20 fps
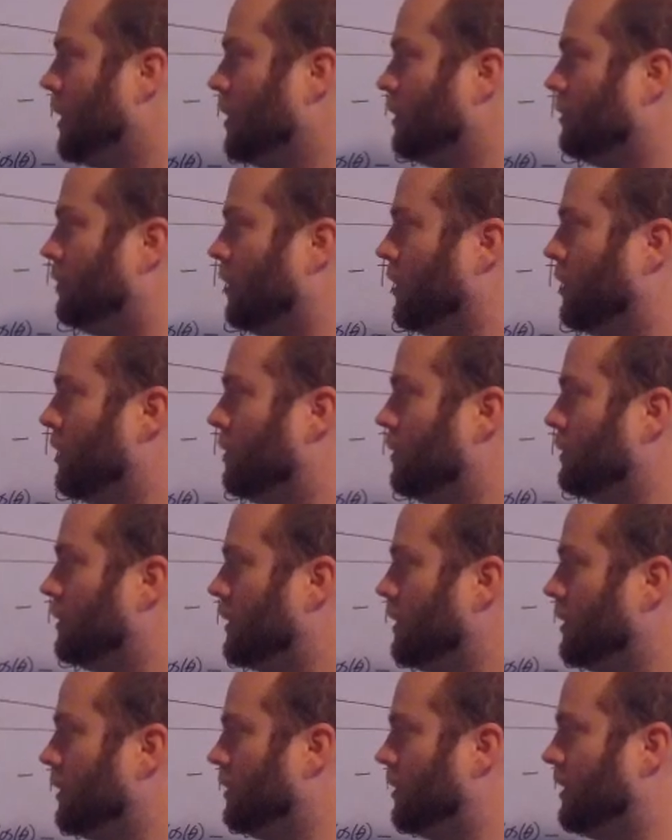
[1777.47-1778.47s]

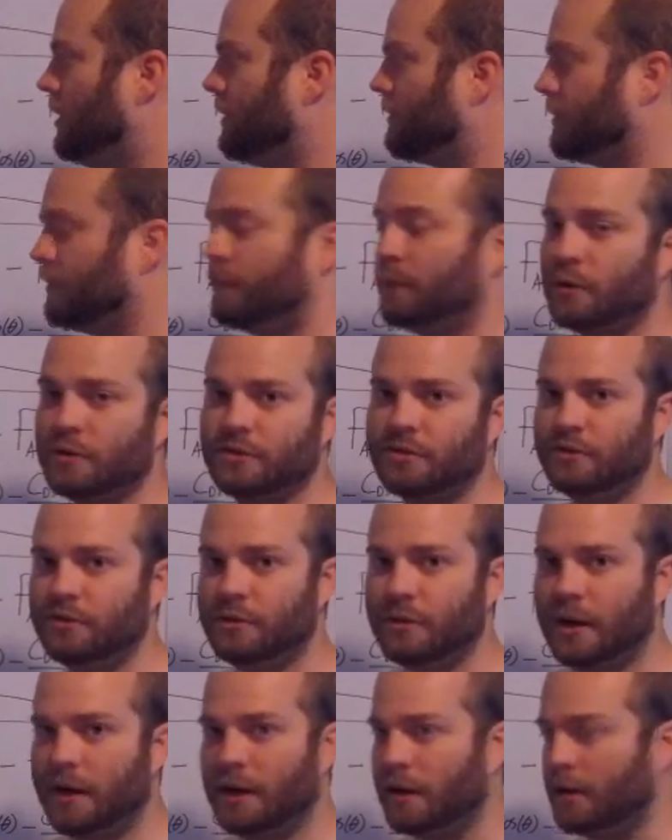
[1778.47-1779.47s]
So the different forces
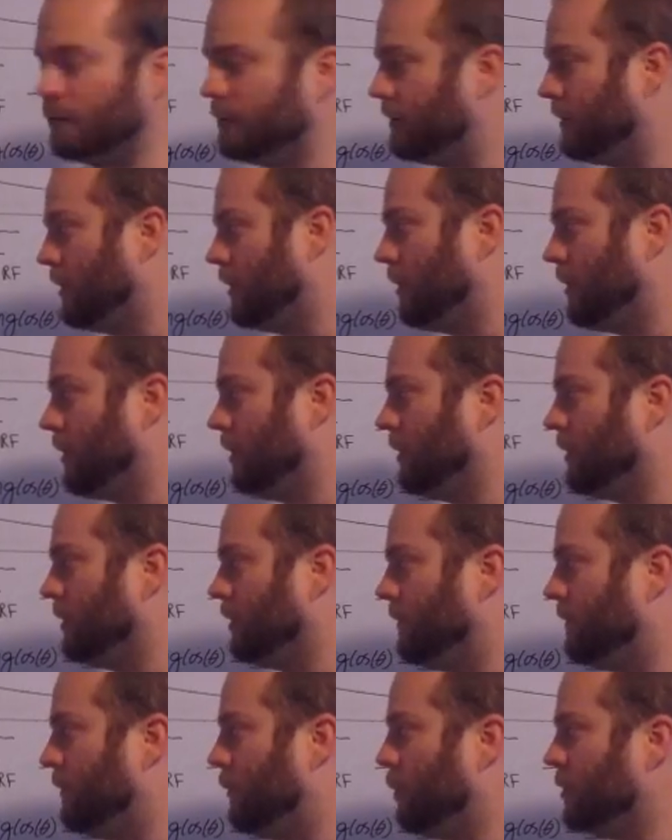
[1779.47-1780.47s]
you have are
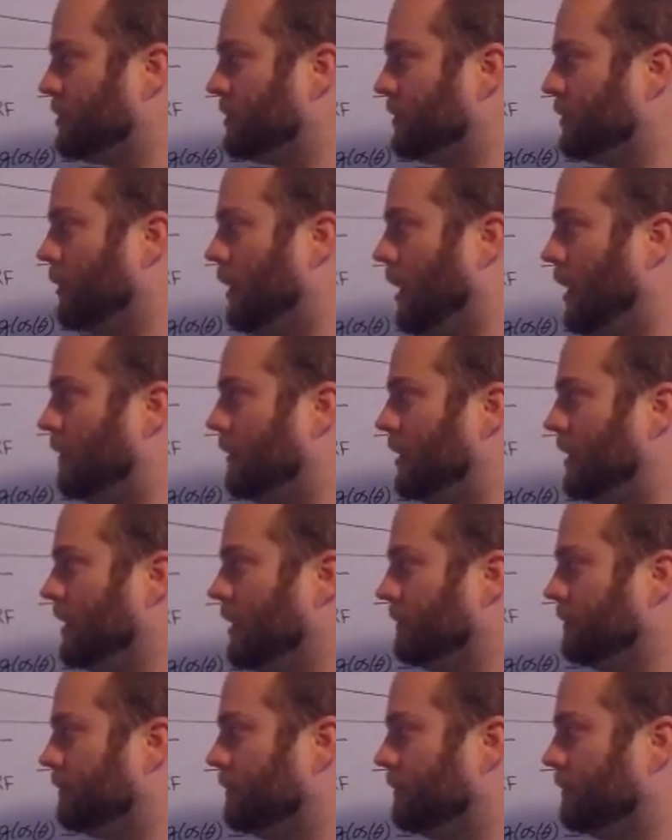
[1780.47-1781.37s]
the force of gravity,